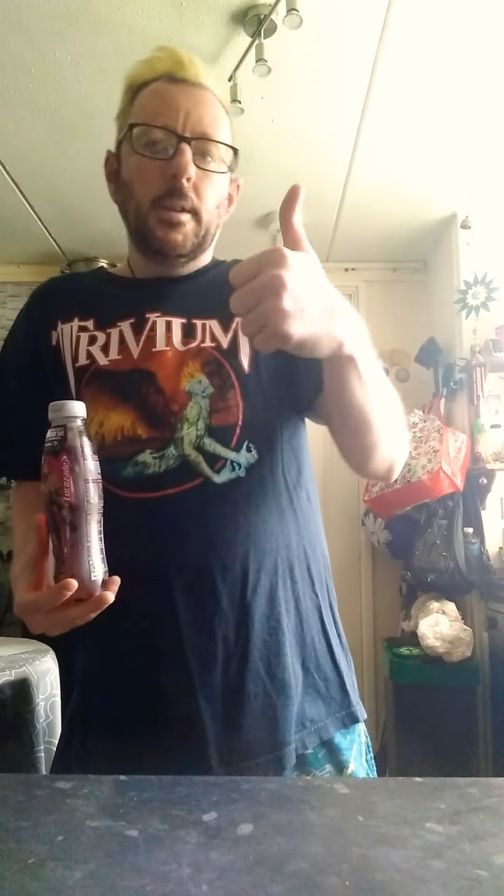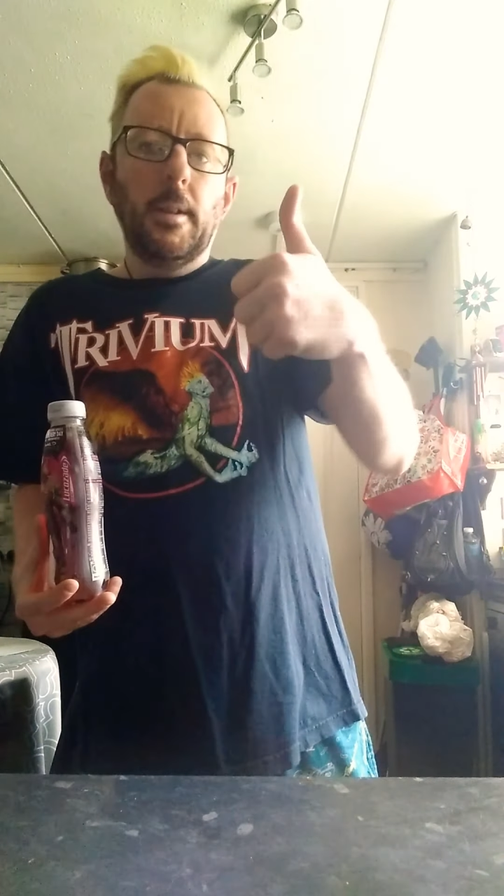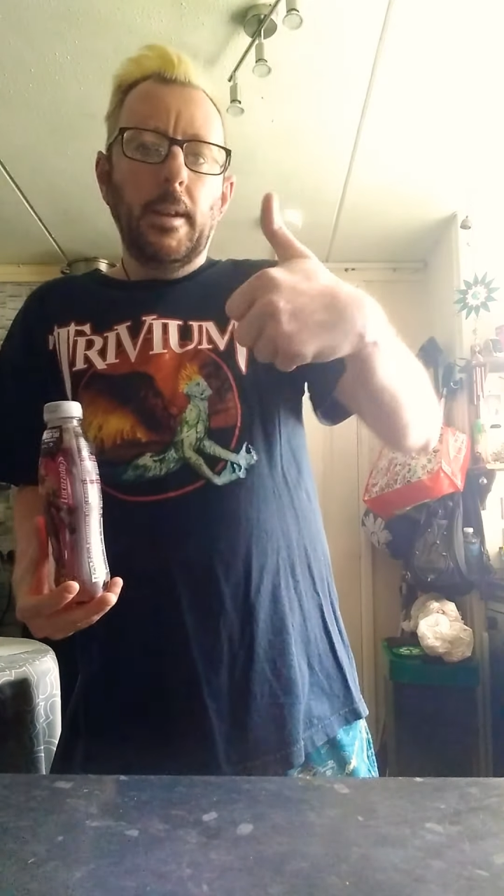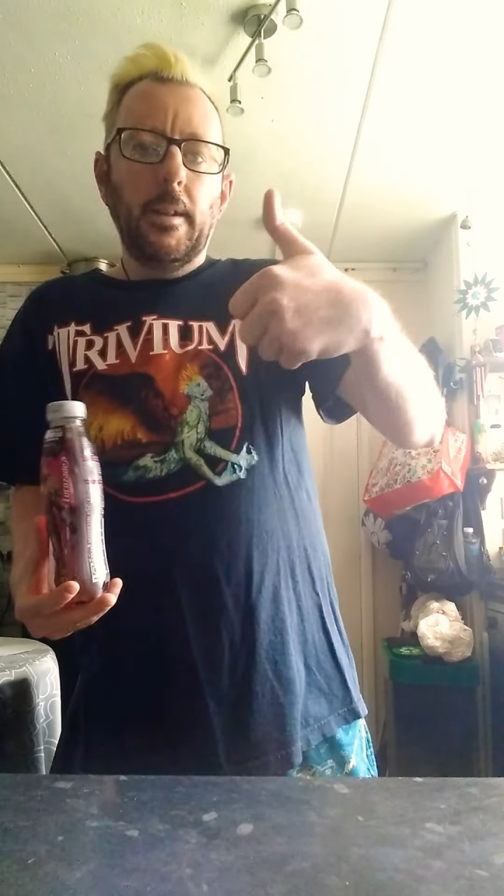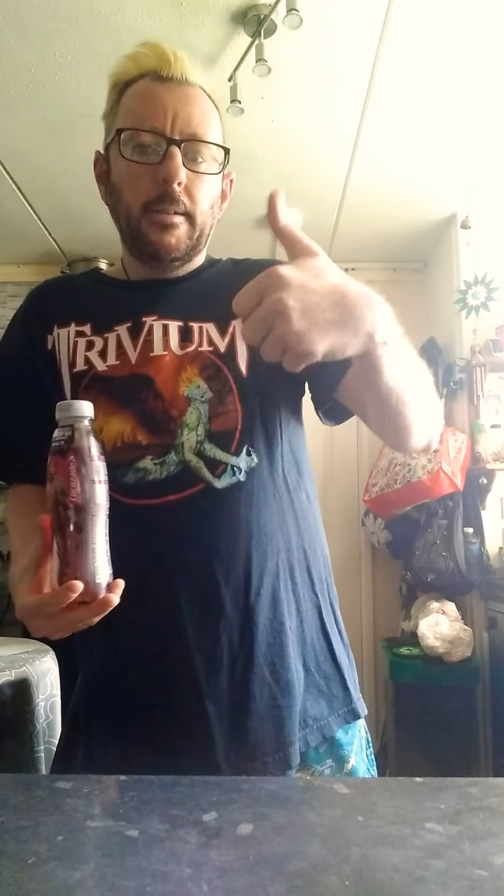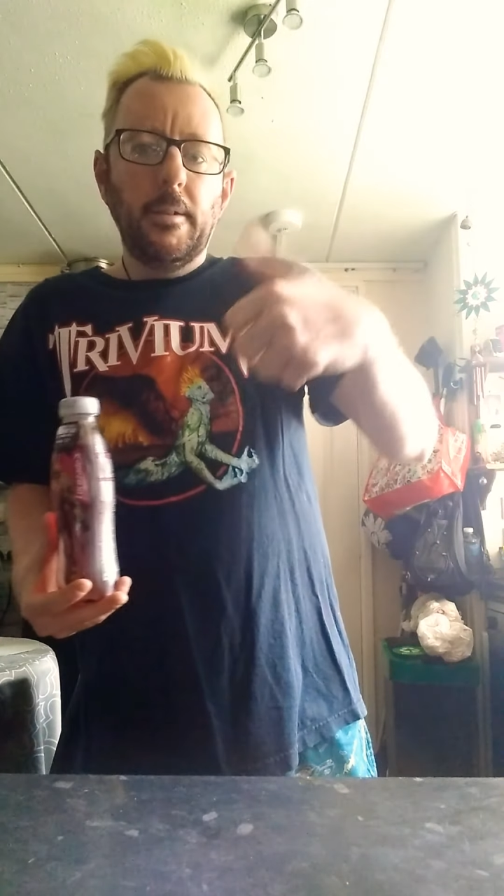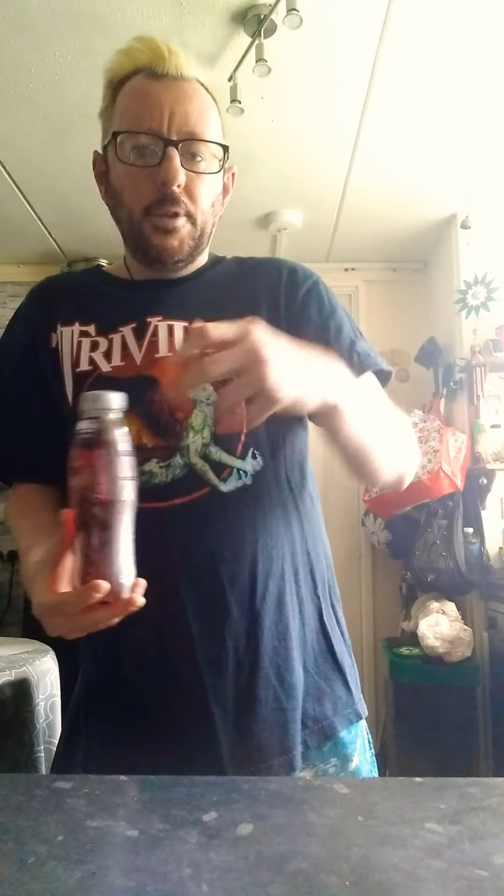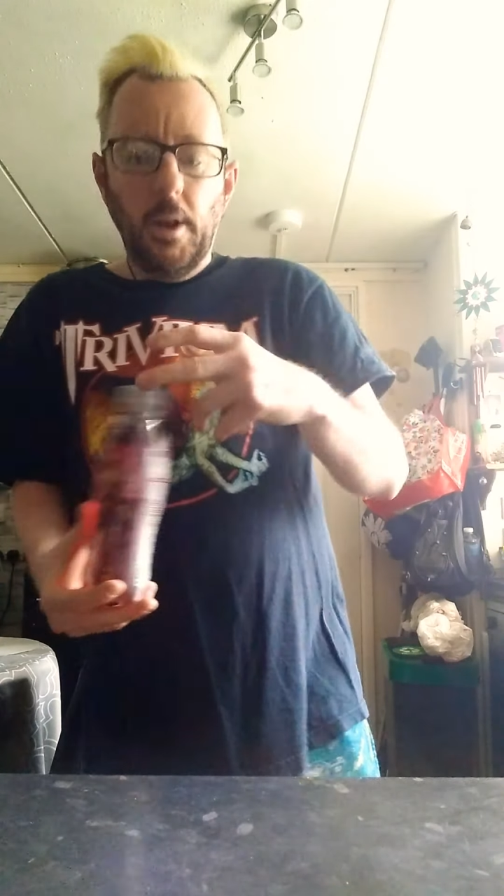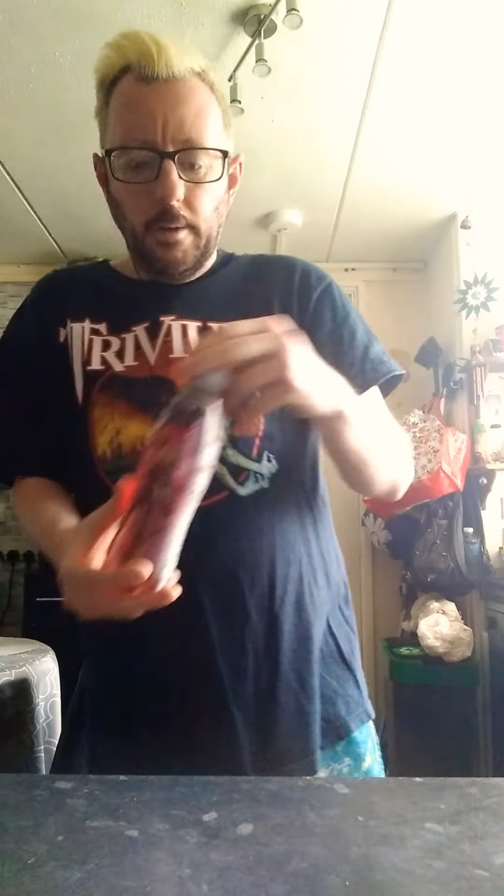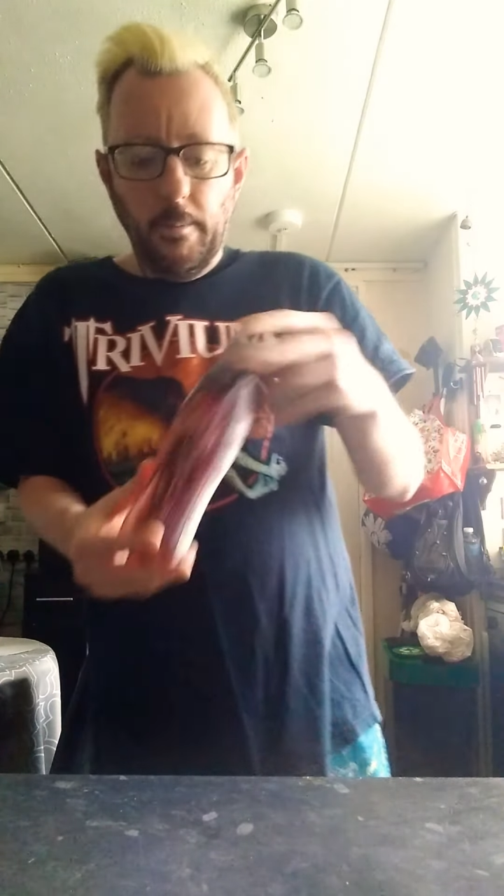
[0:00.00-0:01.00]
ladies and
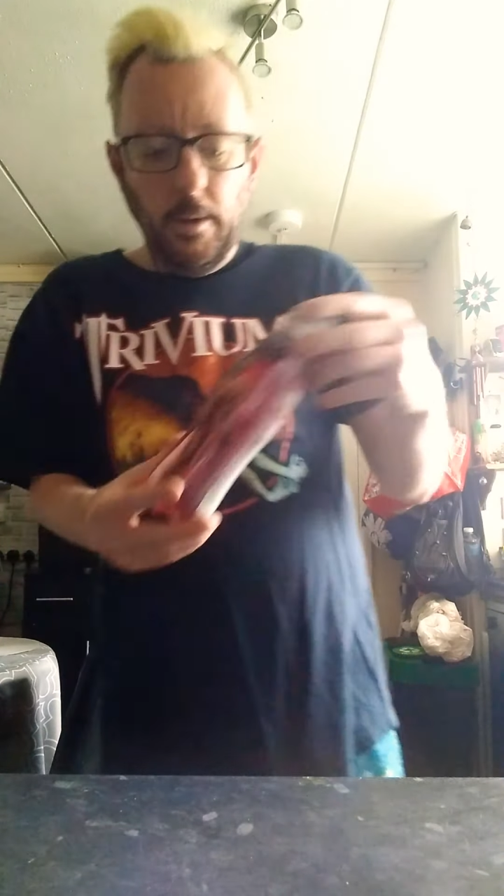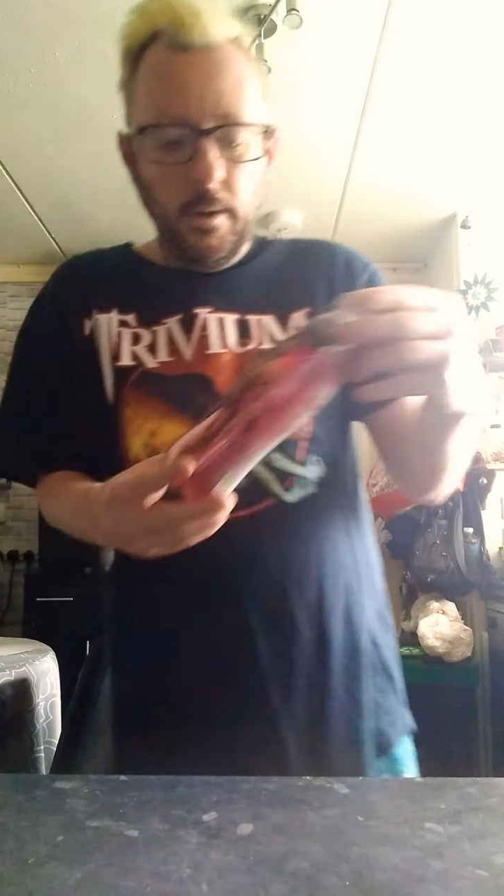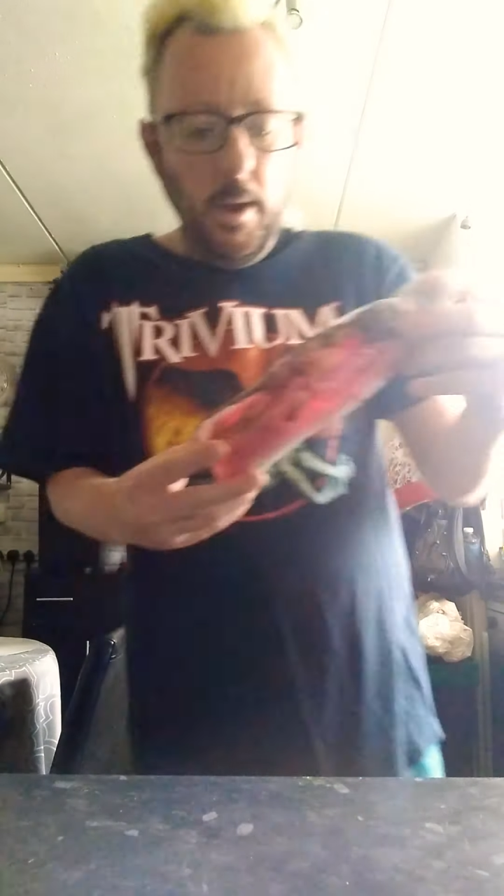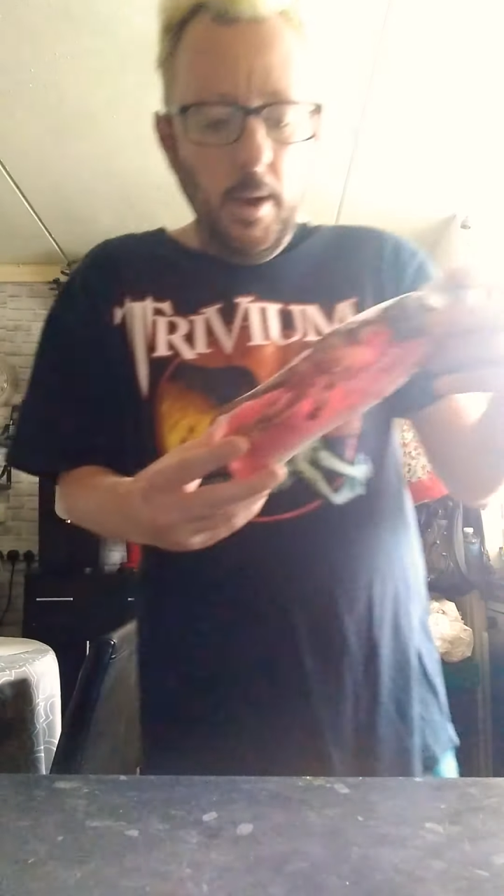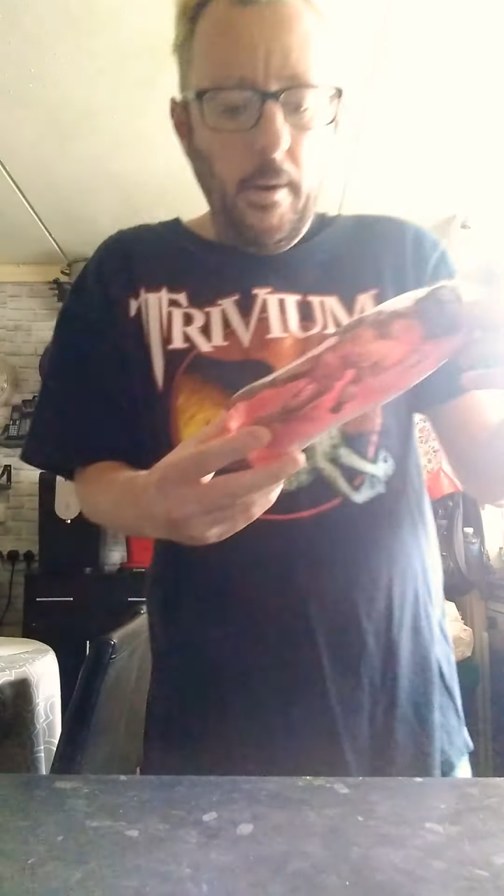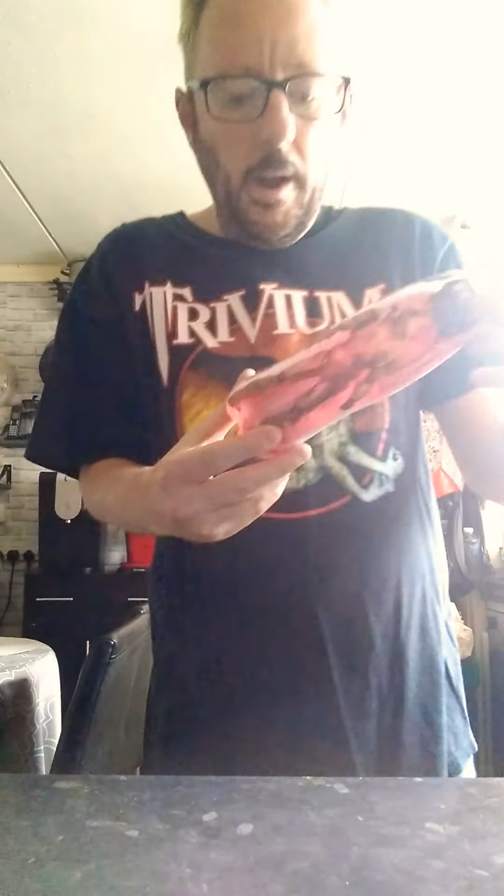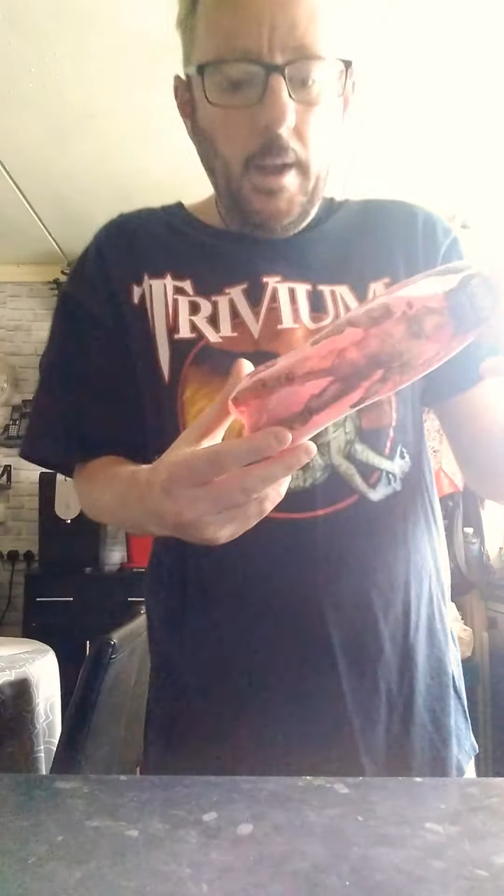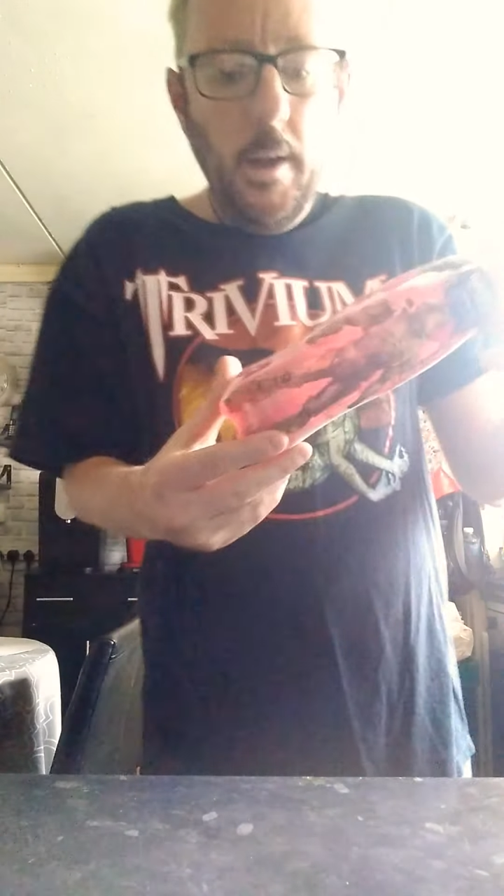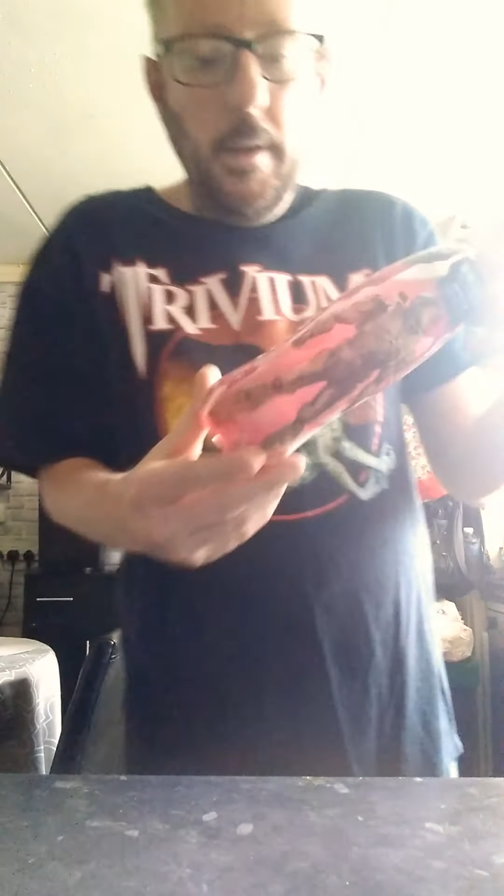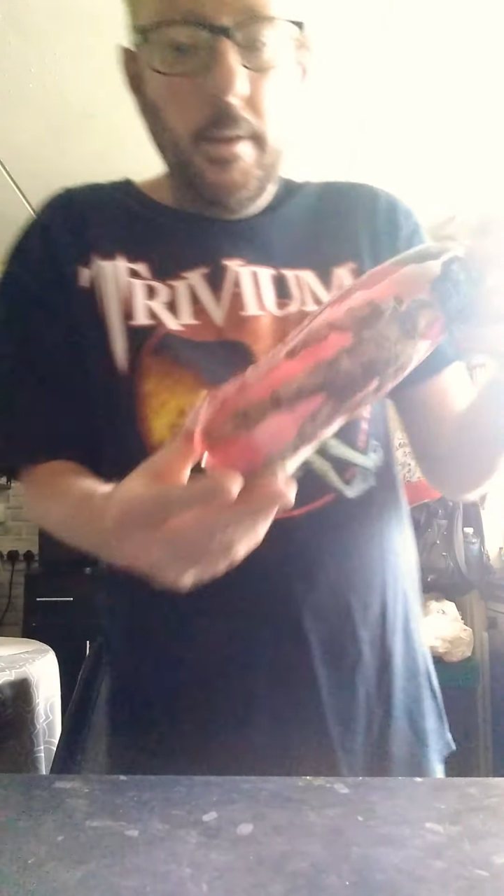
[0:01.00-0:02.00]
gentlemen. Right,
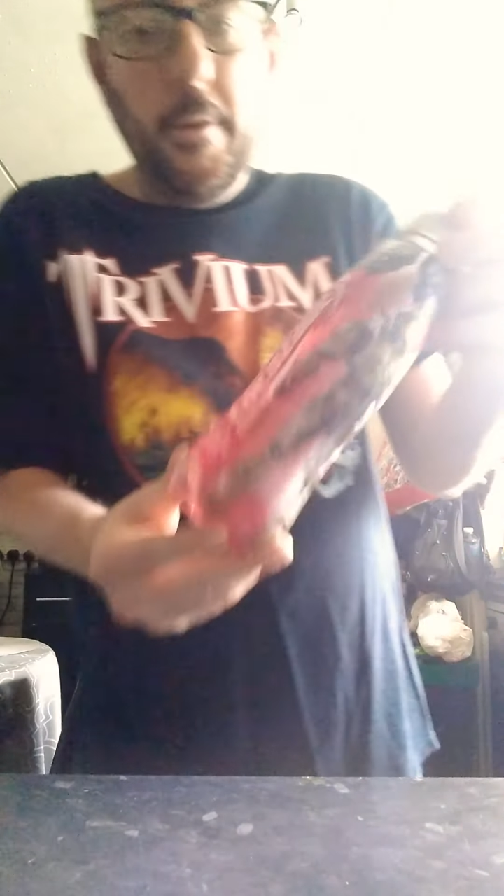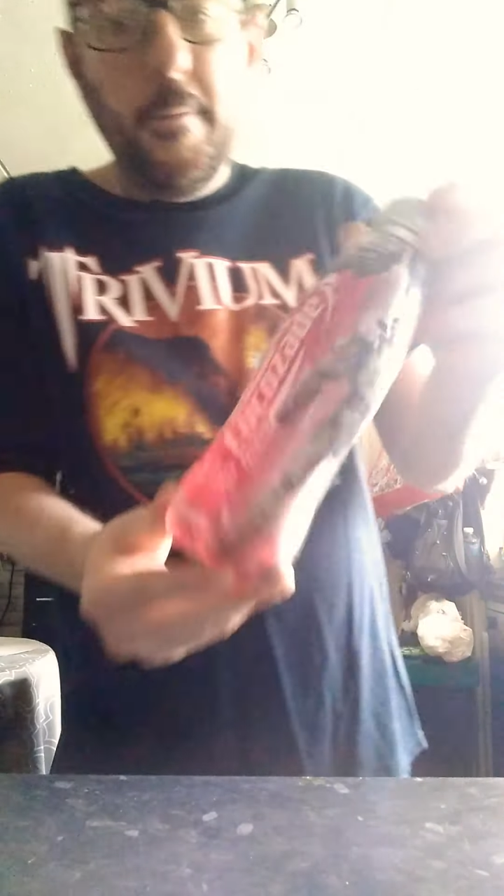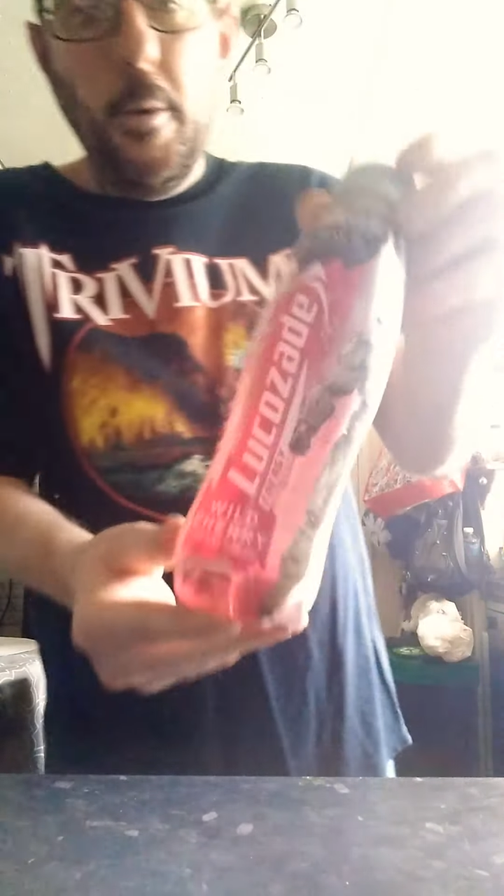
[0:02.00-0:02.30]
this